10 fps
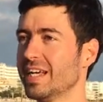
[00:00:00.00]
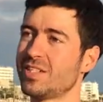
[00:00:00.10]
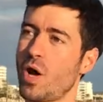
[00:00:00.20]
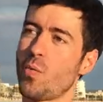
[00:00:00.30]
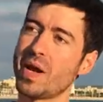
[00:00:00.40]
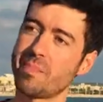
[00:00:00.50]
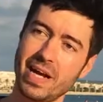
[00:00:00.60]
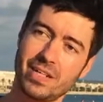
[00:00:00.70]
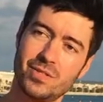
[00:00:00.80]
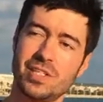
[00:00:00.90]
So I went
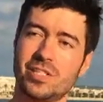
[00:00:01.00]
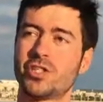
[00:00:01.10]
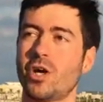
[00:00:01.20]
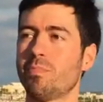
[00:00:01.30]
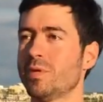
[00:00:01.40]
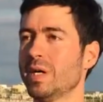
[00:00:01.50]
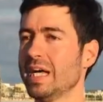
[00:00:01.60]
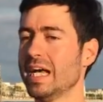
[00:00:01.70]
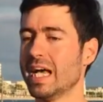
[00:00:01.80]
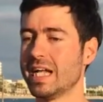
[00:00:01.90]
back to his shop
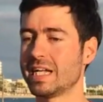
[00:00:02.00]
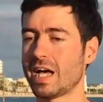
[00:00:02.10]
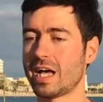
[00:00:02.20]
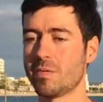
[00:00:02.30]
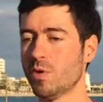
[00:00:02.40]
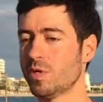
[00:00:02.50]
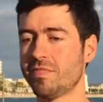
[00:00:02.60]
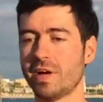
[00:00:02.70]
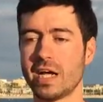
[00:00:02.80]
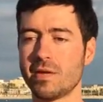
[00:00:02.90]
and I
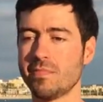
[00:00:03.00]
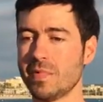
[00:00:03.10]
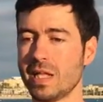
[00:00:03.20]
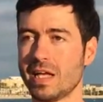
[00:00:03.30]
modified him,